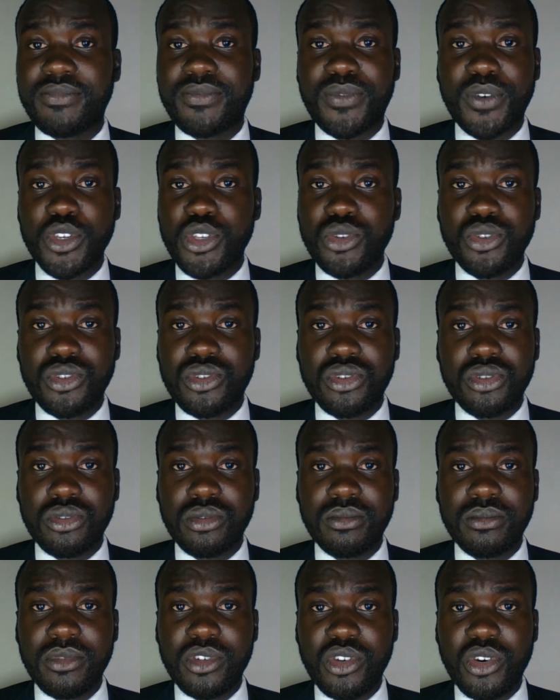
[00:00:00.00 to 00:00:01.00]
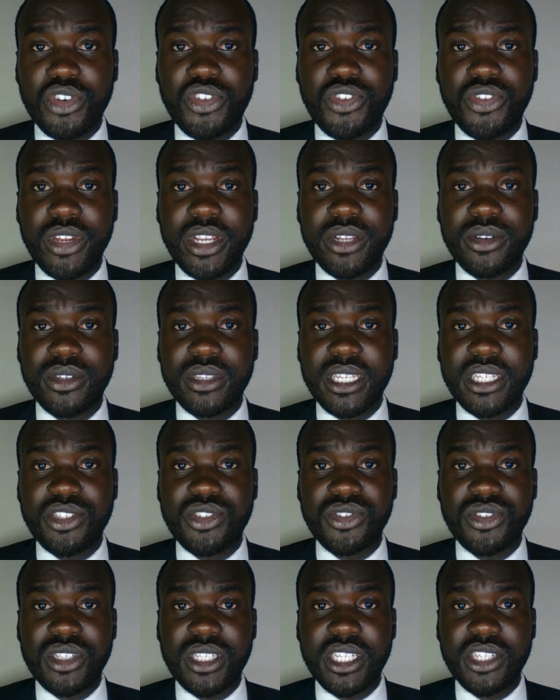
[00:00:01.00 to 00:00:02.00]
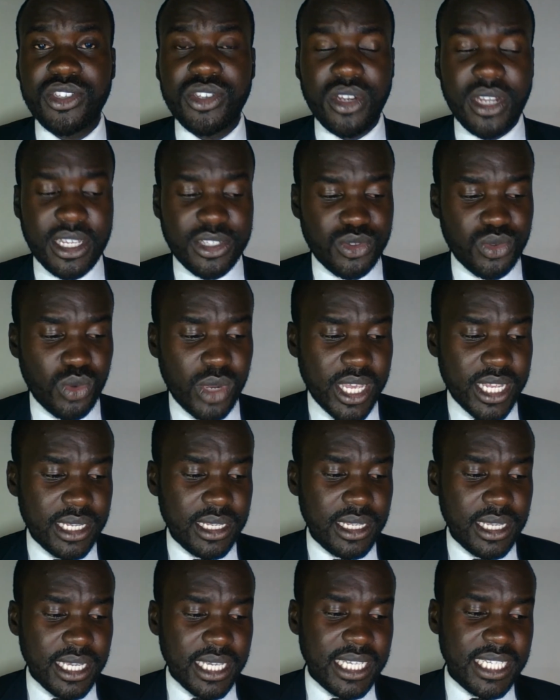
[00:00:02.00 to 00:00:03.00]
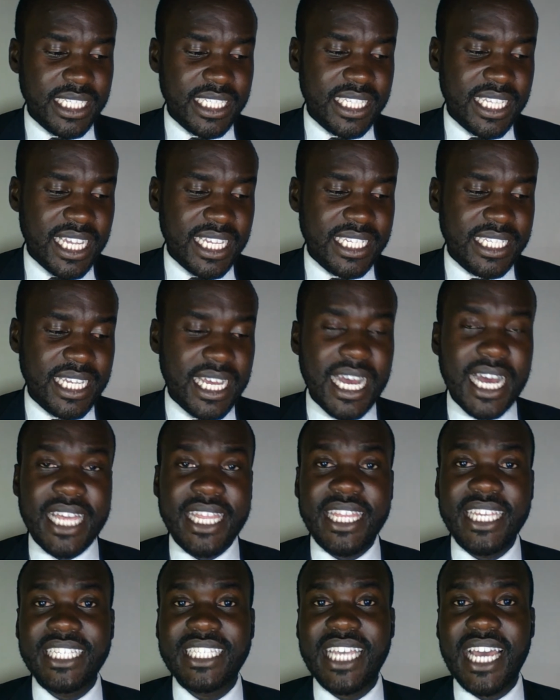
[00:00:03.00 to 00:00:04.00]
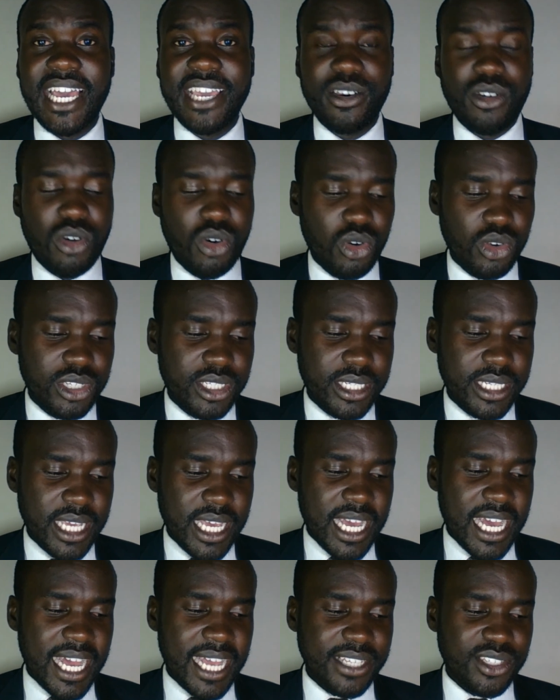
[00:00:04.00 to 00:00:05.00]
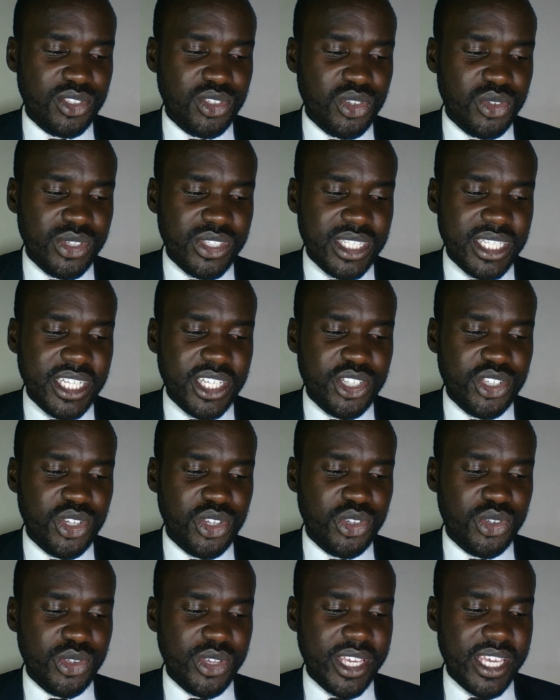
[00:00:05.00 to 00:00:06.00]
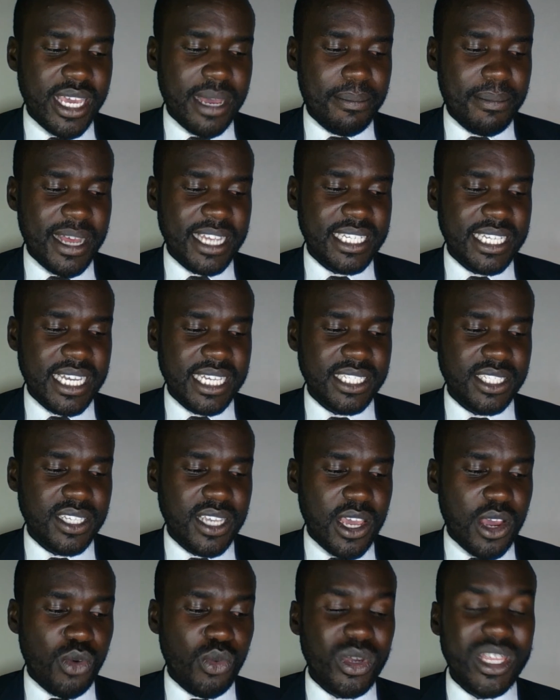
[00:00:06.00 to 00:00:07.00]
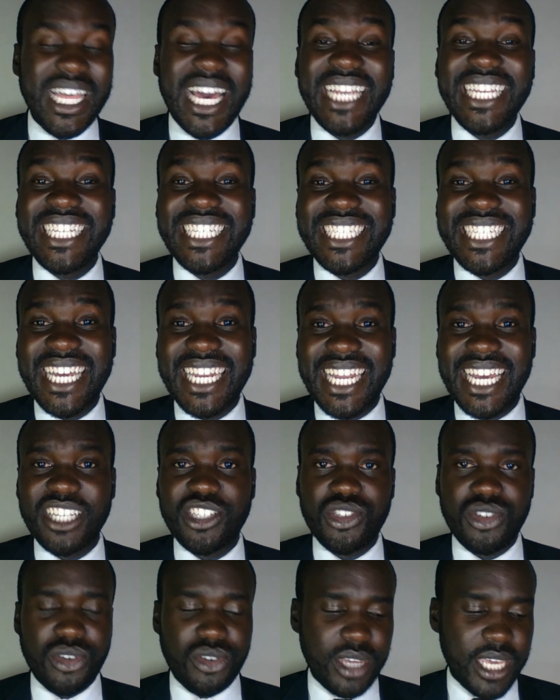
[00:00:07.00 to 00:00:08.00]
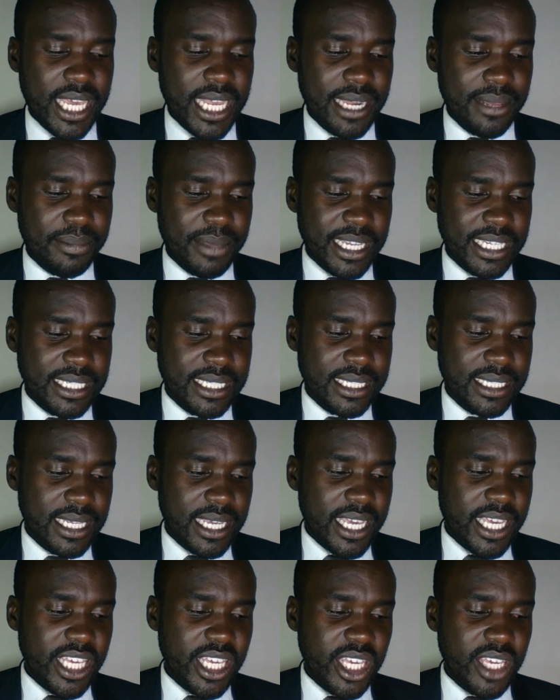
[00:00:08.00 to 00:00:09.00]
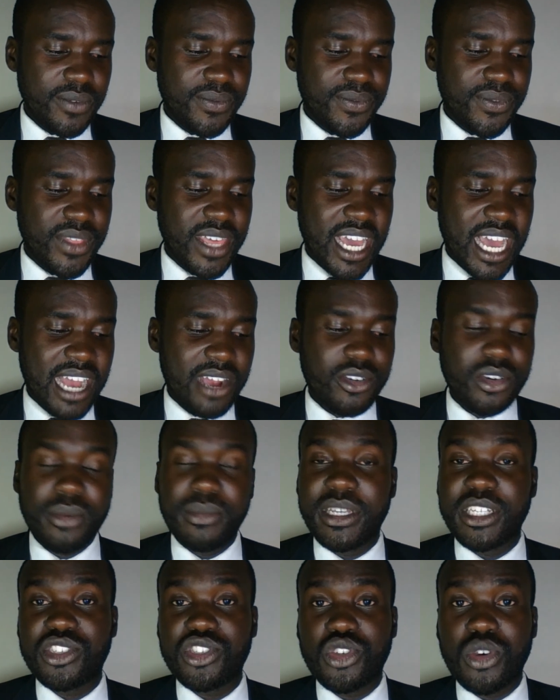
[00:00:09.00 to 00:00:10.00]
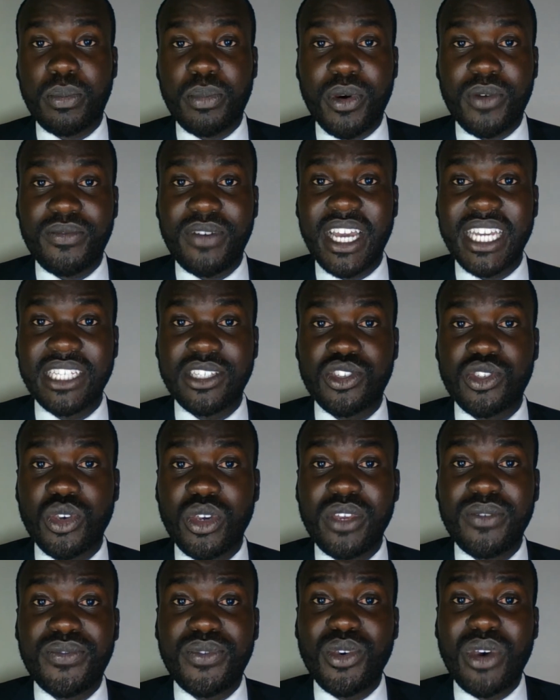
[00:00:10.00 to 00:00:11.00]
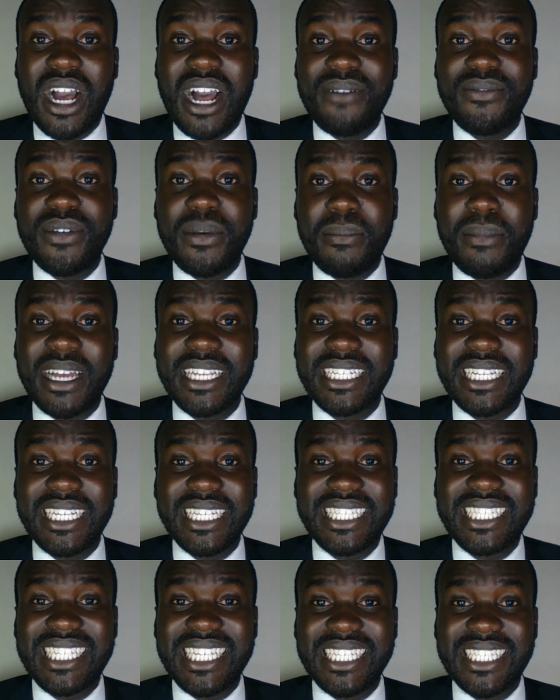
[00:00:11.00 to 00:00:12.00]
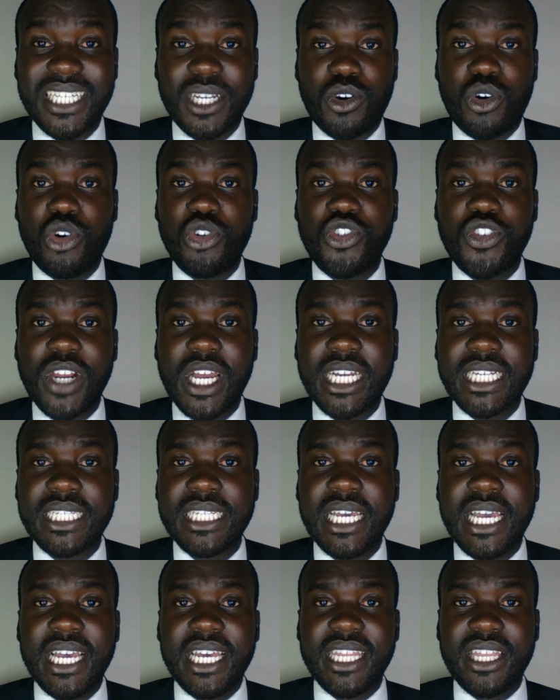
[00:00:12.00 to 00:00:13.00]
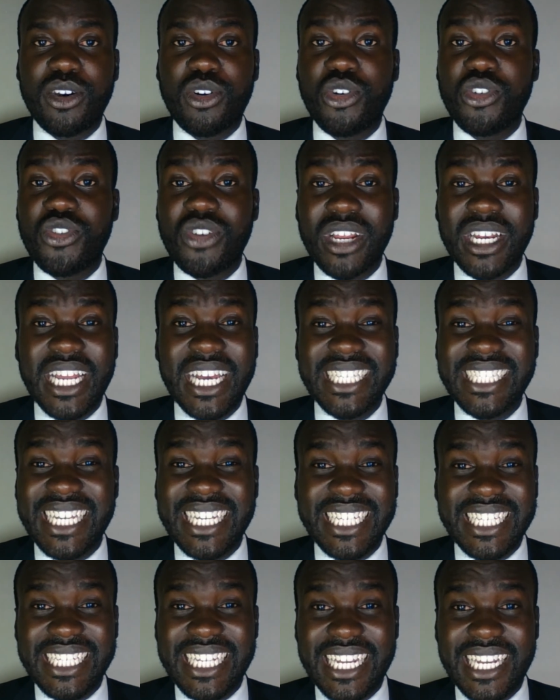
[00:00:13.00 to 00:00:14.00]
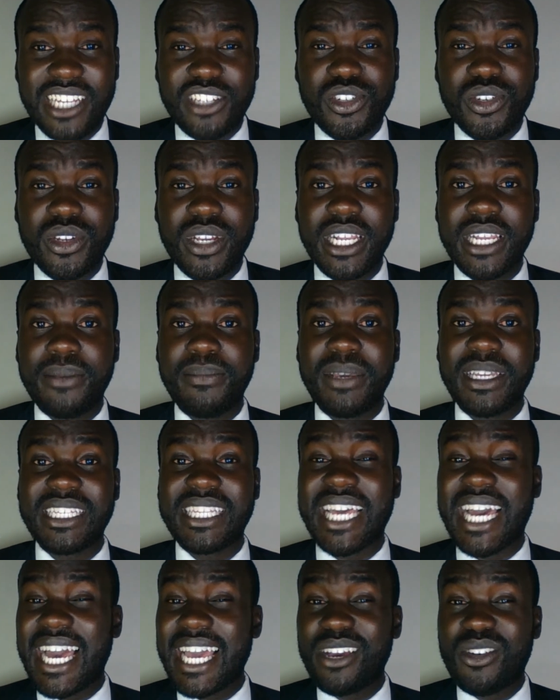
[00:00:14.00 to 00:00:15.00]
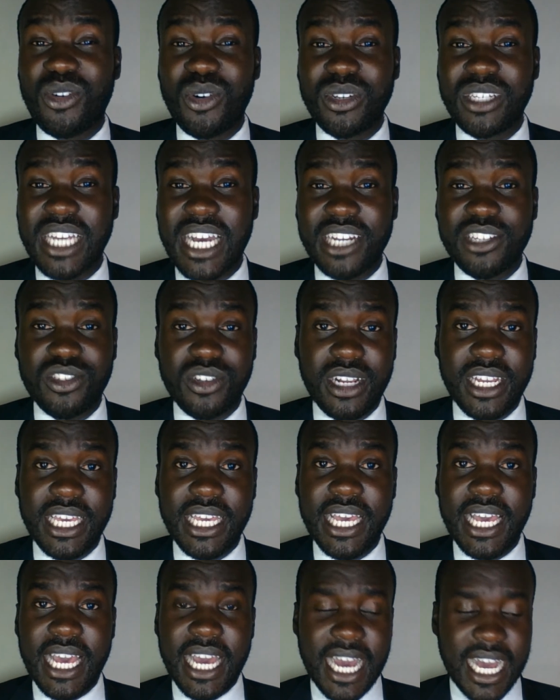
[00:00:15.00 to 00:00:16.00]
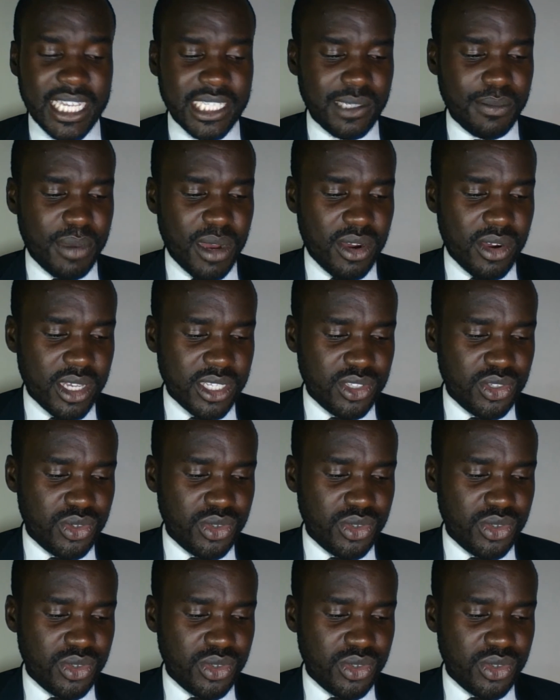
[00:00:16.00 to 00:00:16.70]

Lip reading: for you to note really on the jurisdiction as well, is that this High Court has jurisdiction to hear matters with an international element if the agreement so provides. So if you have a matter, let's say it's a contract, the contract has an international element, the High Court actually has powers